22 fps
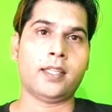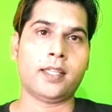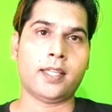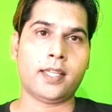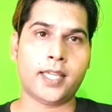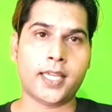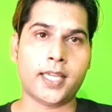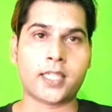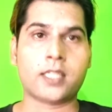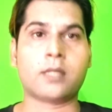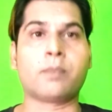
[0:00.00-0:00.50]

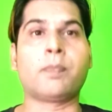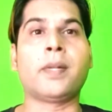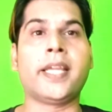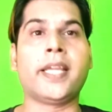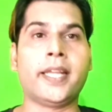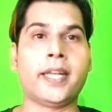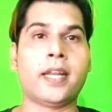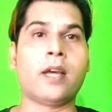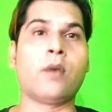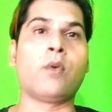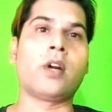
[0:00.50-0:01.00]

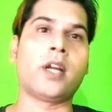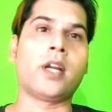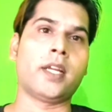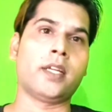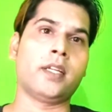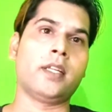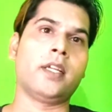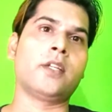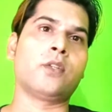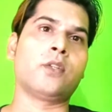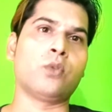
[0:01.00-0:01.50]
explain our
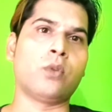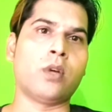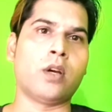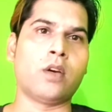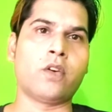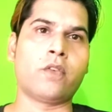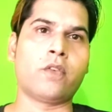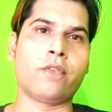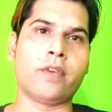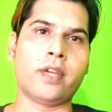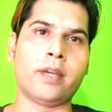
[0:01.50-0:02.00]
idea to
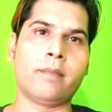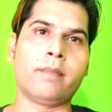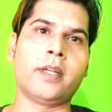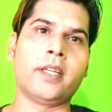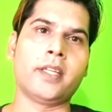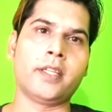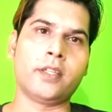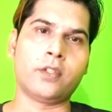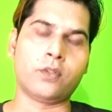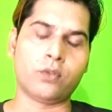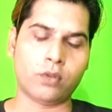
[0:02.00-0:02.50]
our
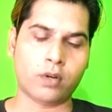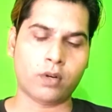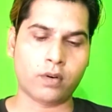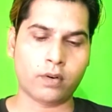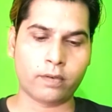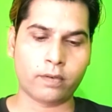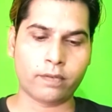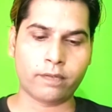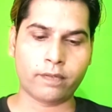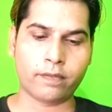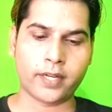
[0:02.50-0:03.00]
family, to our
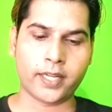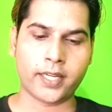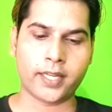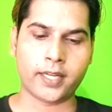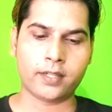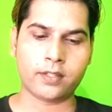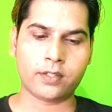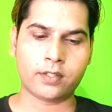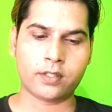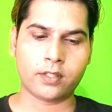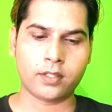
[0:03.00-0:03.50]

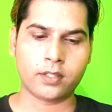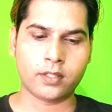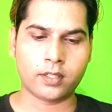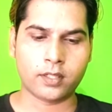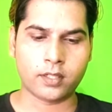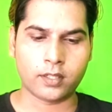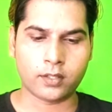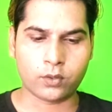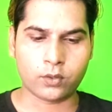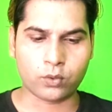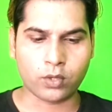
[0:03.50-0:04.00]
friends,
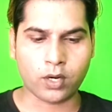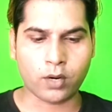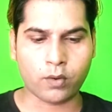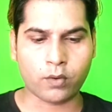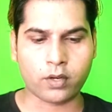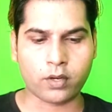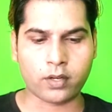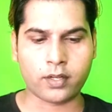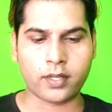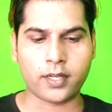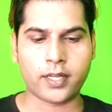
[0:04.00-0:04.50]
to
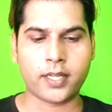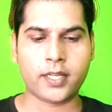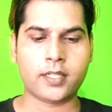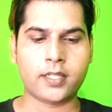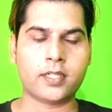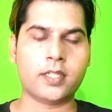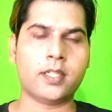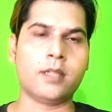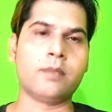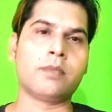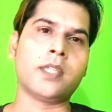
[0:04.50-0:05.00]
our
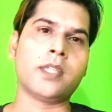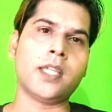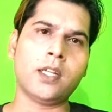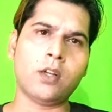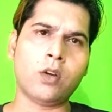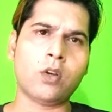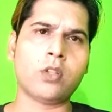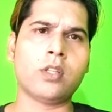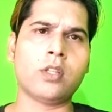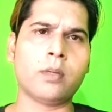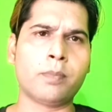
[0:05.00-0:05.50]
relatives and
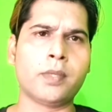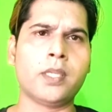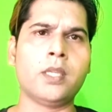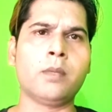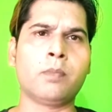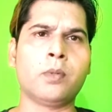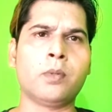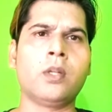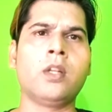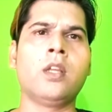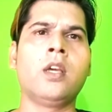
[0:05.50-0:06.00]
other
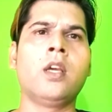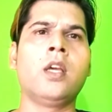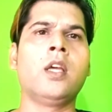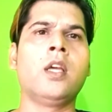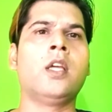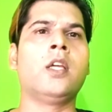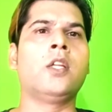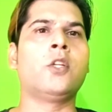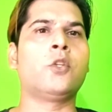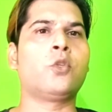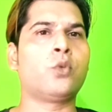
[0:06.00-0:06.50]
people,
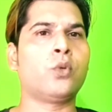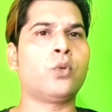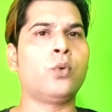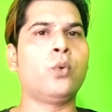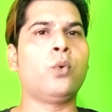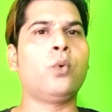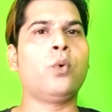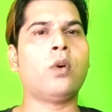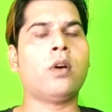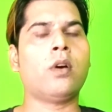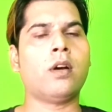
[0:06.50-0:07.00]

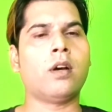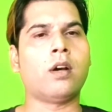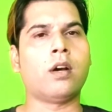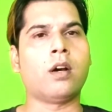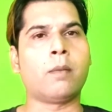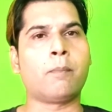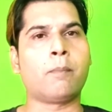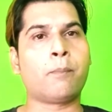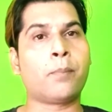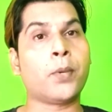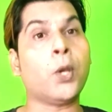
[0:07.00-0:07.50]
to
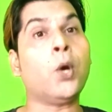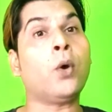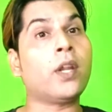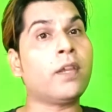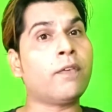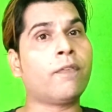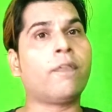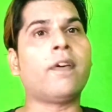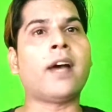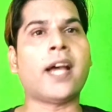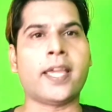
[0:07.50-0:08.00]

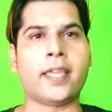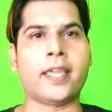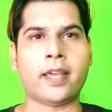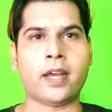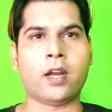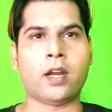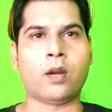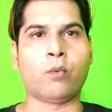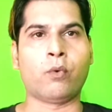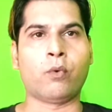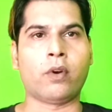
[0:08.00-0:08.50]
purify
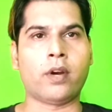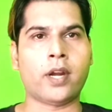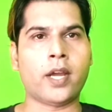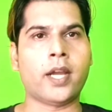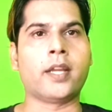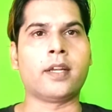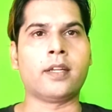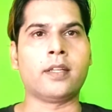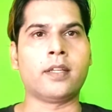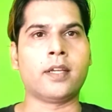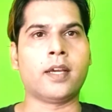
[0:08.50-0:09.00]
our
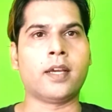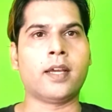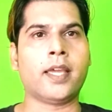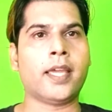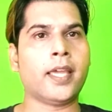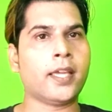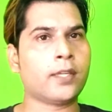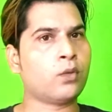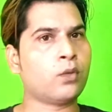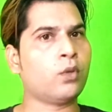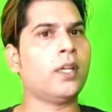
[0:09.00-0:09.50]
idea.
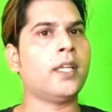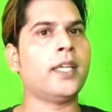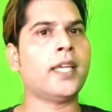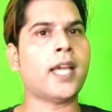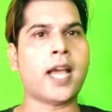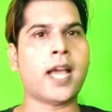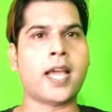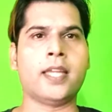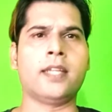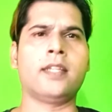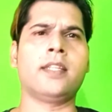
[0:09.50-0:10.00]
Actually,
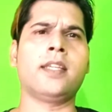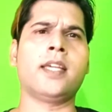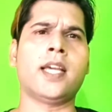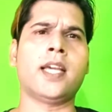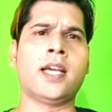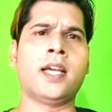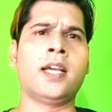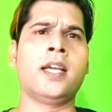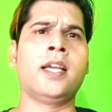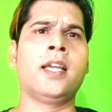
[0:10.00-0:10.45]
idea